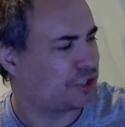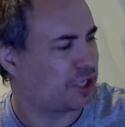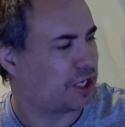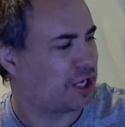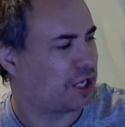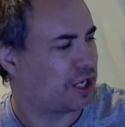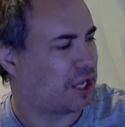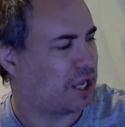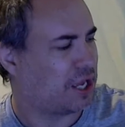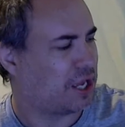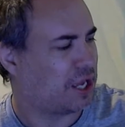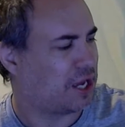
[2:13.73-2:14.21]

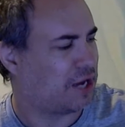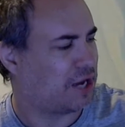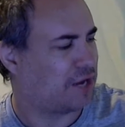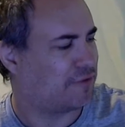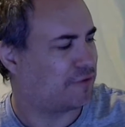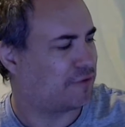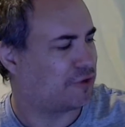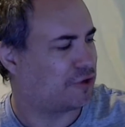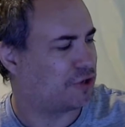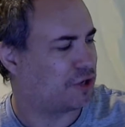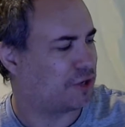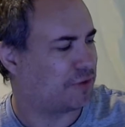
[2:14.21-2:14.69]
I
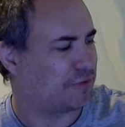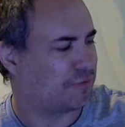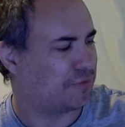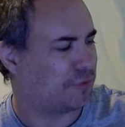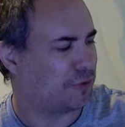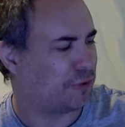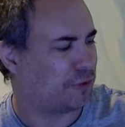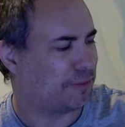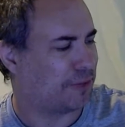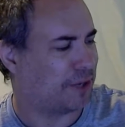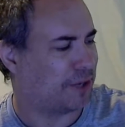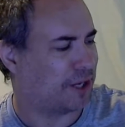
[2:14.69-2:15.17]
have are not
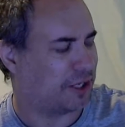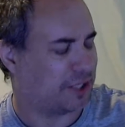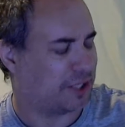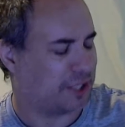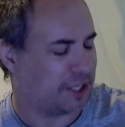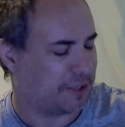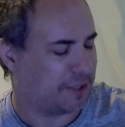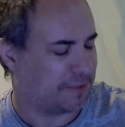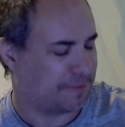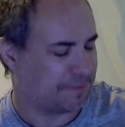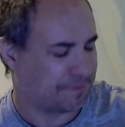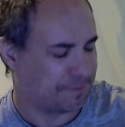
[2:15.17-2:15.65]
full
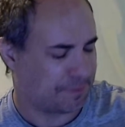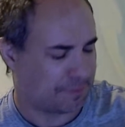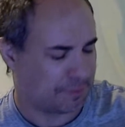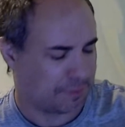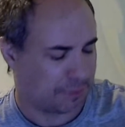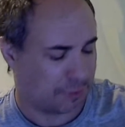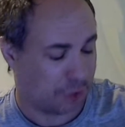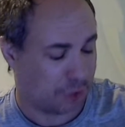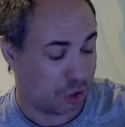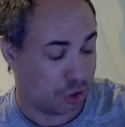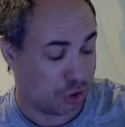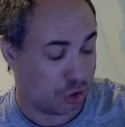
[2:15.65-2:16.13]
body.
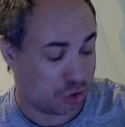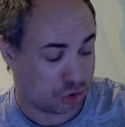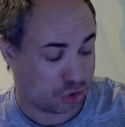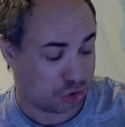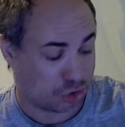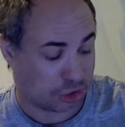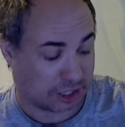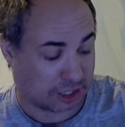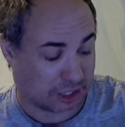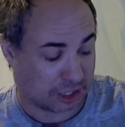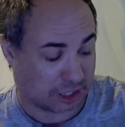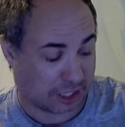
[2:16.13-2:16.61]
They're
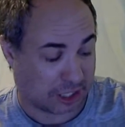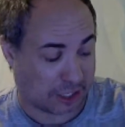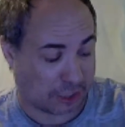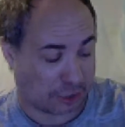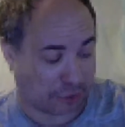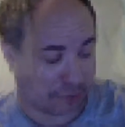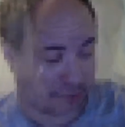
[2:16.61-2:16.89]
usually light or